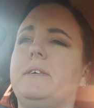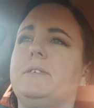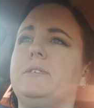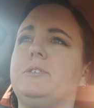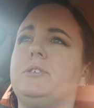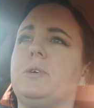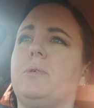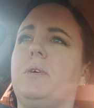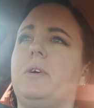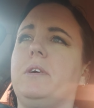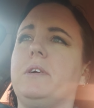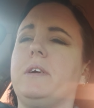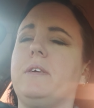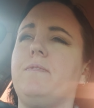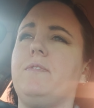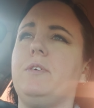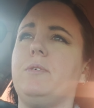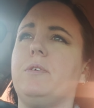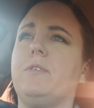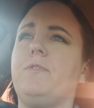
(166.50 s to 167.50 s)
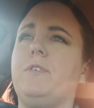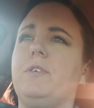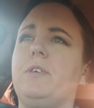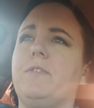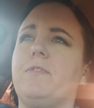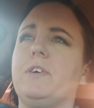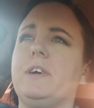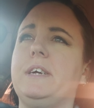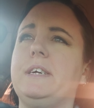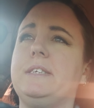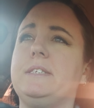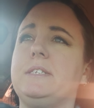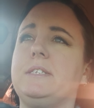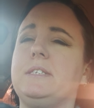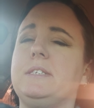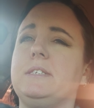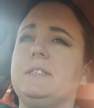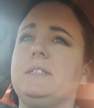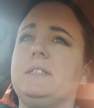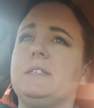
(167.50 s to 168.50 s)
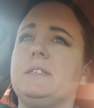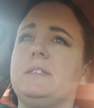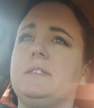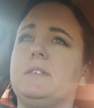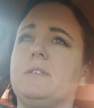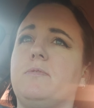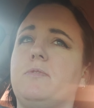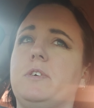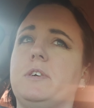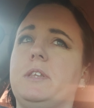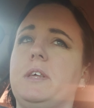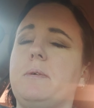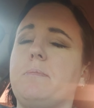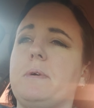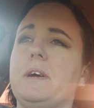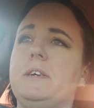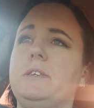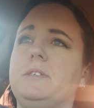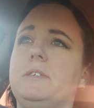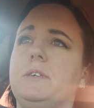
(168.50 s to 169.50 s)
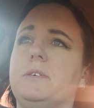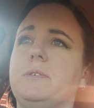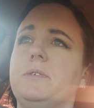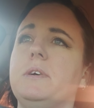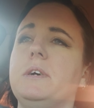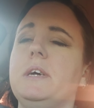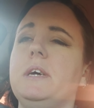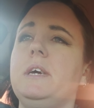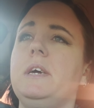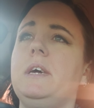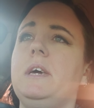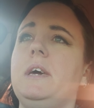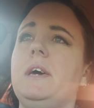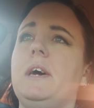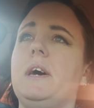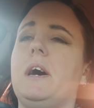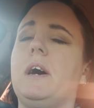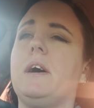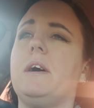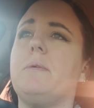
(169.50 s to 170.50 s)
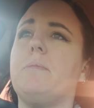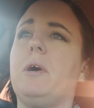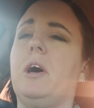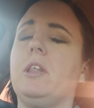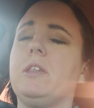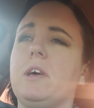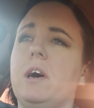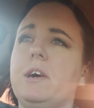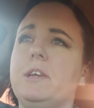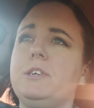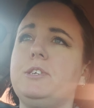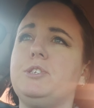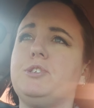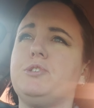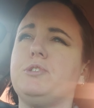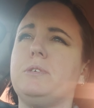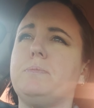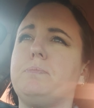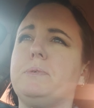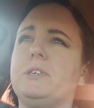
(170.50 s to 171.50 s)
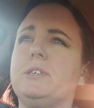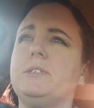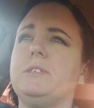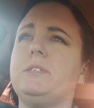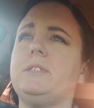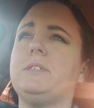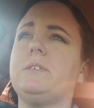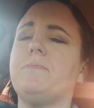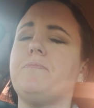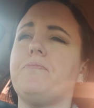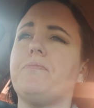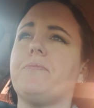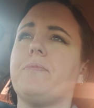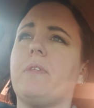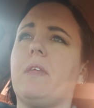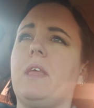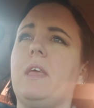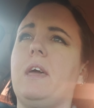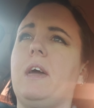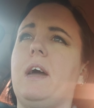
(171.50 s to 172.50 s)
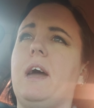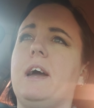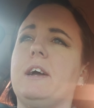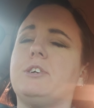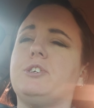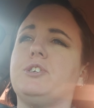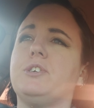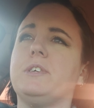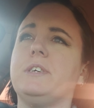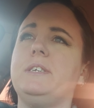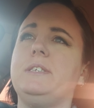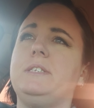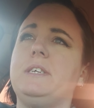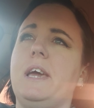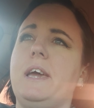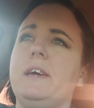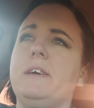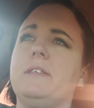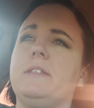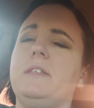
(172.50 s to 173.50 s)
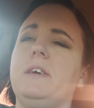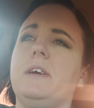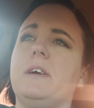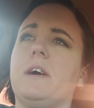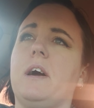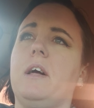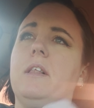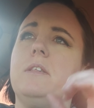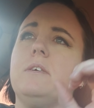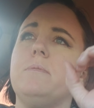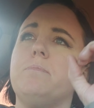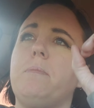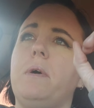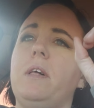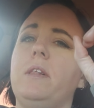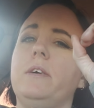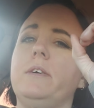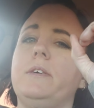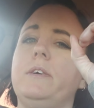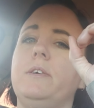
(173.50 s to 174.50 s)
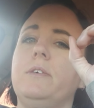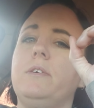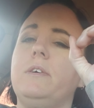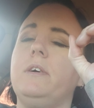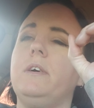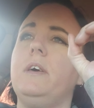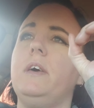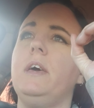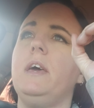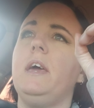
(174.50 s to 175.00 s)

so I'll give you a few different instances of what they might do. A lot of strippers actually take the color molecule